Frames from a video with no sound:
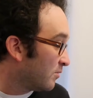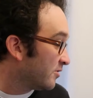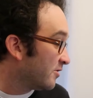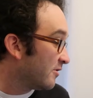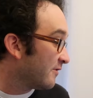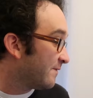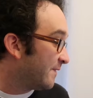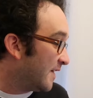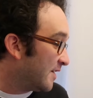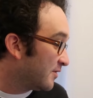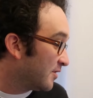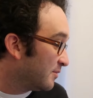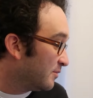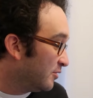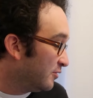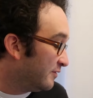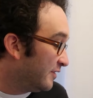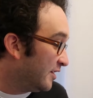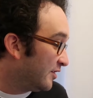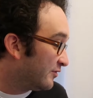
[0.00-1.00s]
What are your favorite
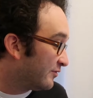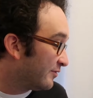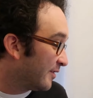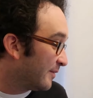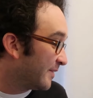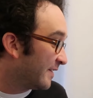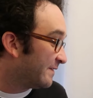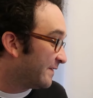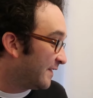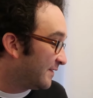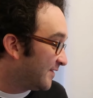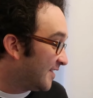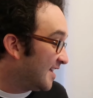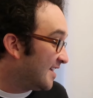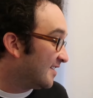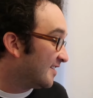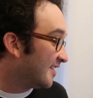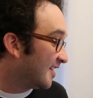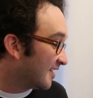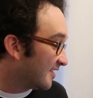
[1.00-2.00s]
movies from the
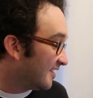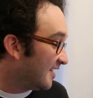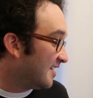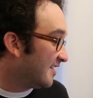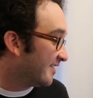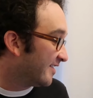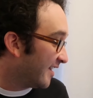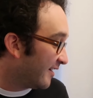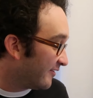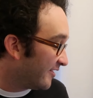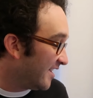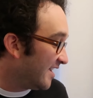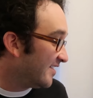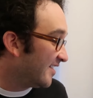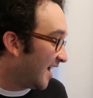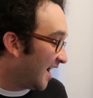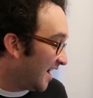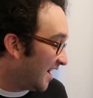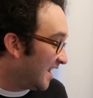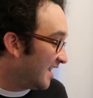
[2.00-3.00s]
50s, 60s,
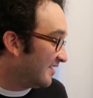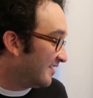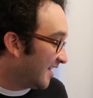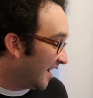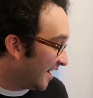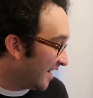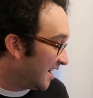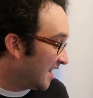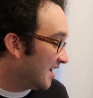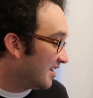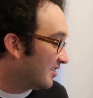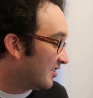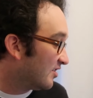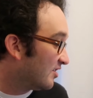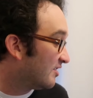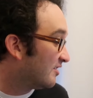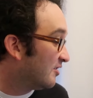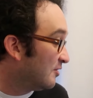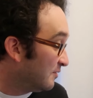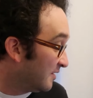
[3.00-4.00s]
70s, 80s,
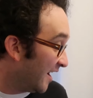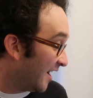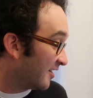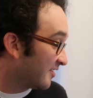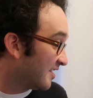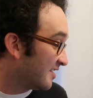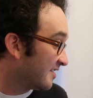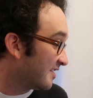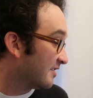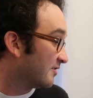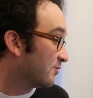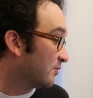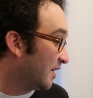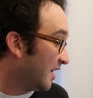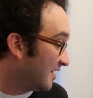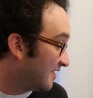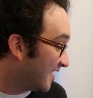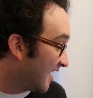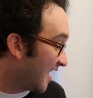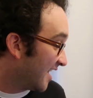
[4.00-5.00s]
90s, 2000s, and
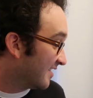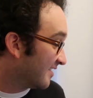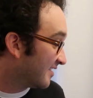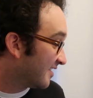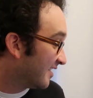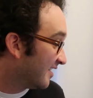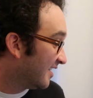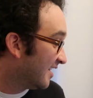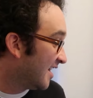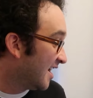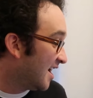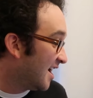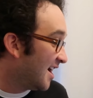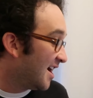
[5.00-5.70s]
2010s?